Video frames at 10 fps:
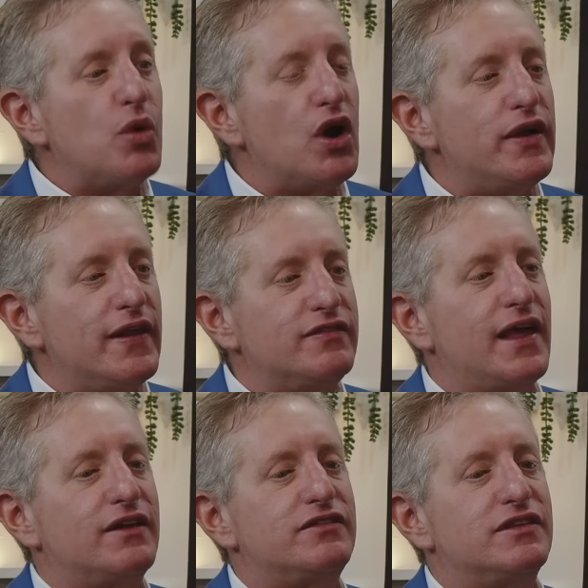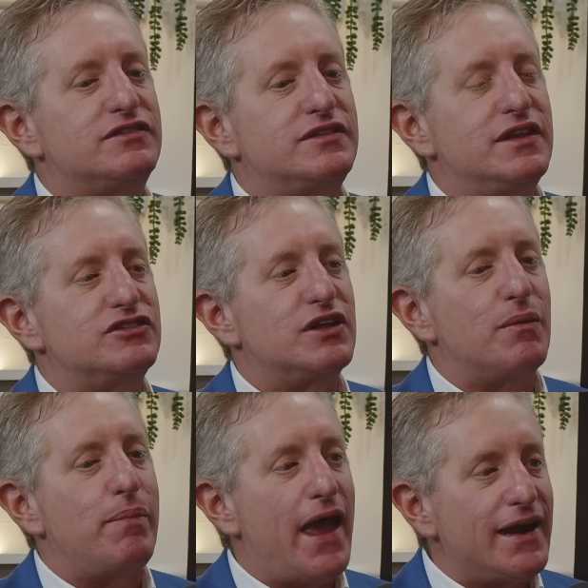worried that there's a
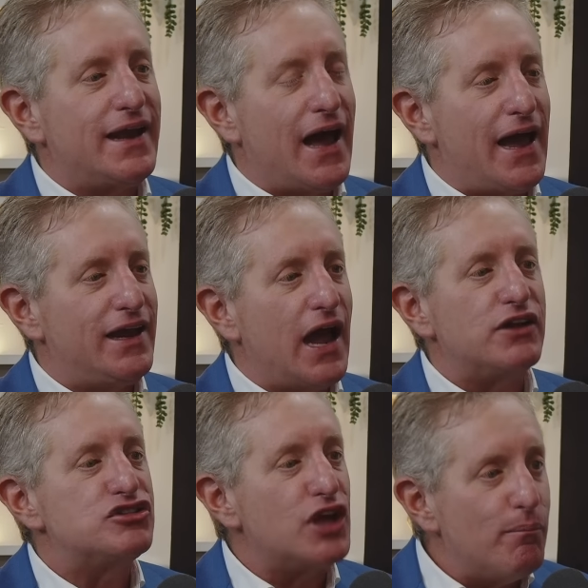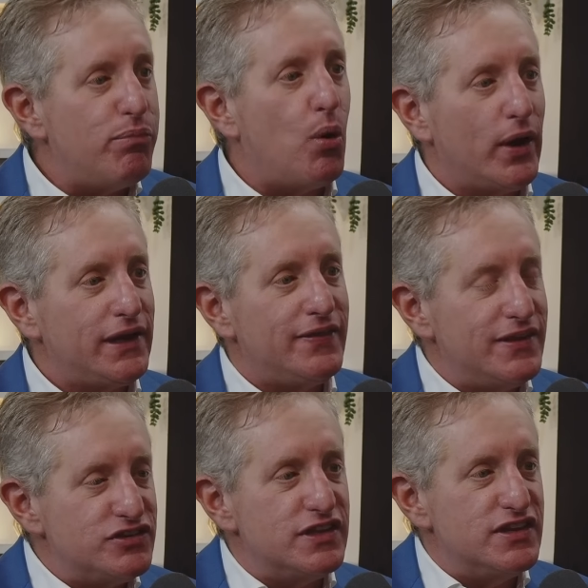bad guy at some point
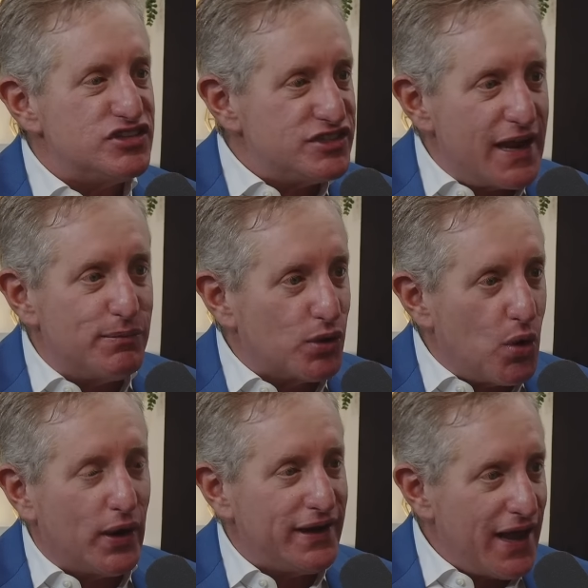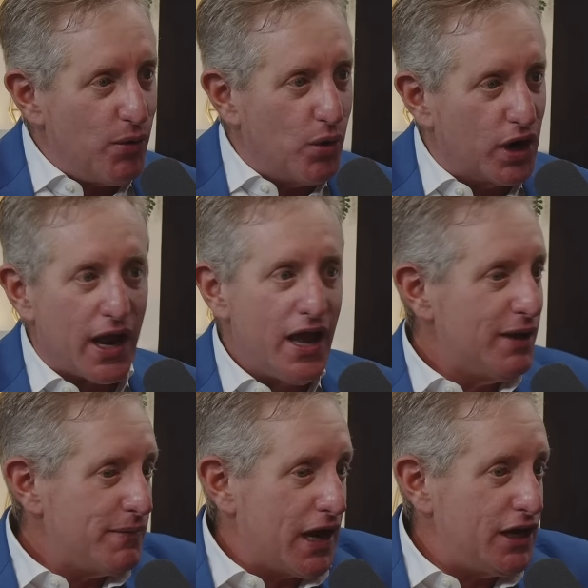in this stable coin network, I'm
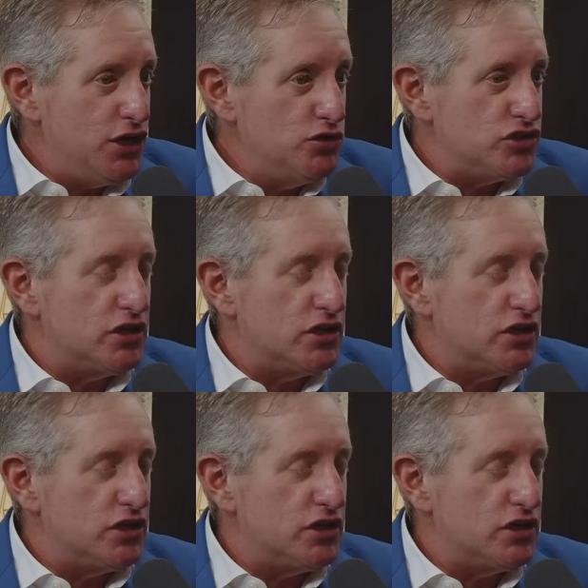not going to use